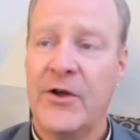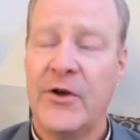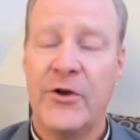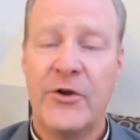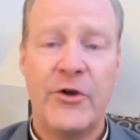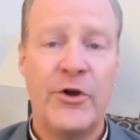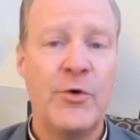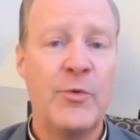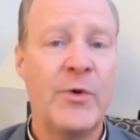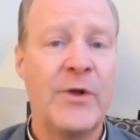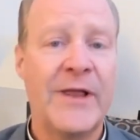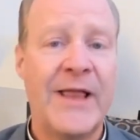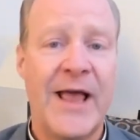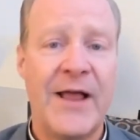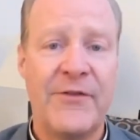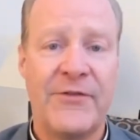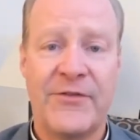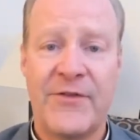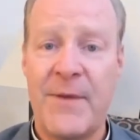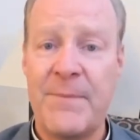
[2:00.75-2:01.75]
you will get
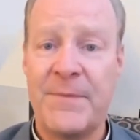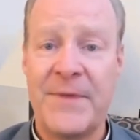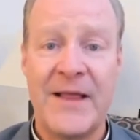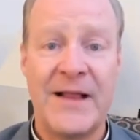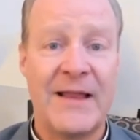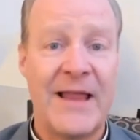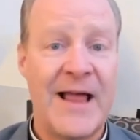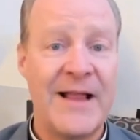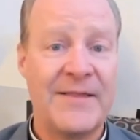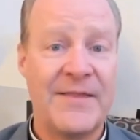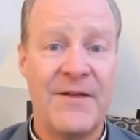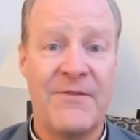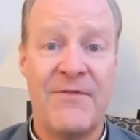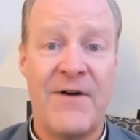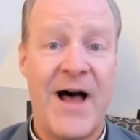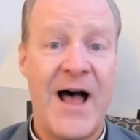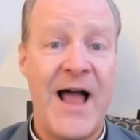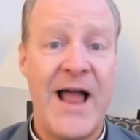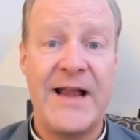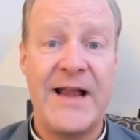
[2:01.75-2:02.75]
something like the
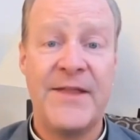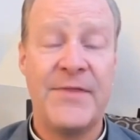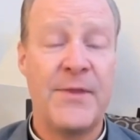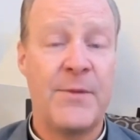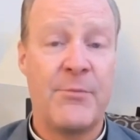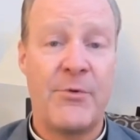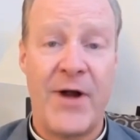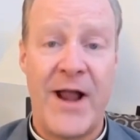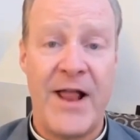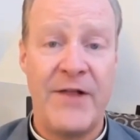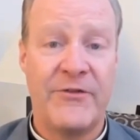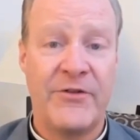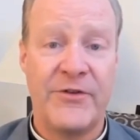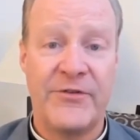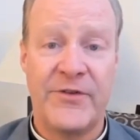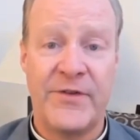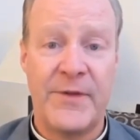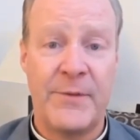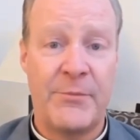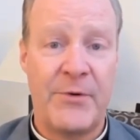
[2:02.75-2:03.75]
vine branches
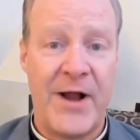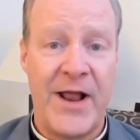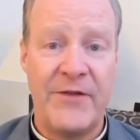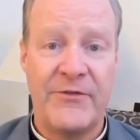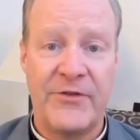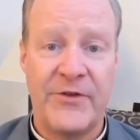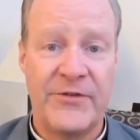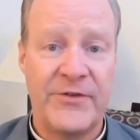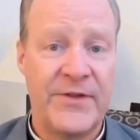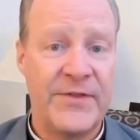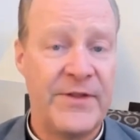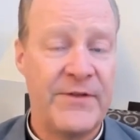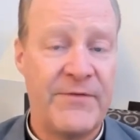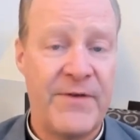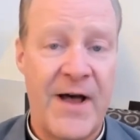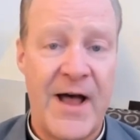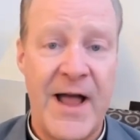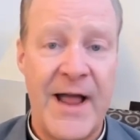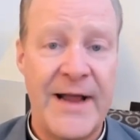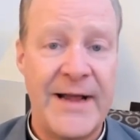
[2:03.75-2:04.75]
and the branches and the
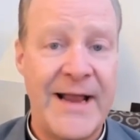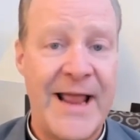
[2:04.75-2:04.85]
vine,